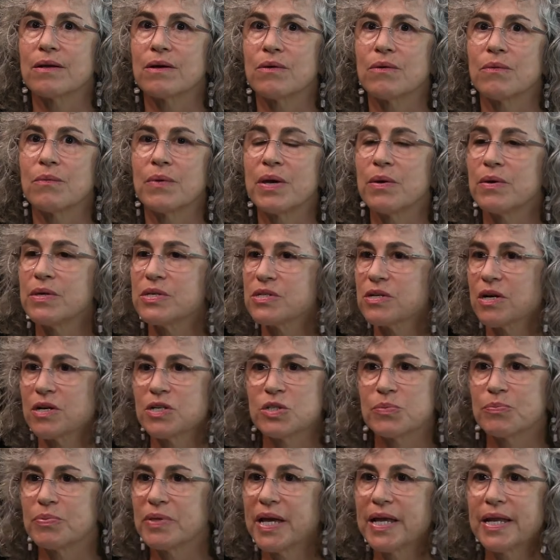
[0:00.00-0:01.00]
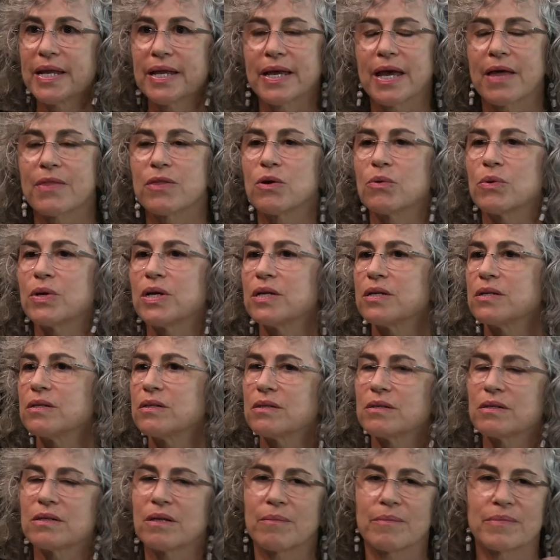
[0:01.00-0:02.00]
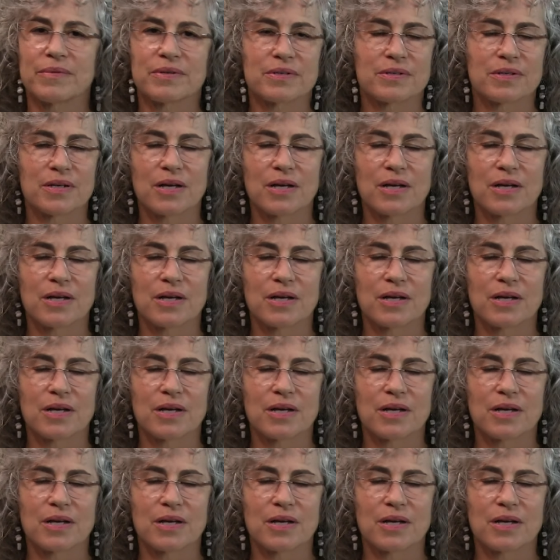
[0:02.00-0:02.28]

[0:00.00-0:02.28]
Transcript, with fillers: we started to play together when the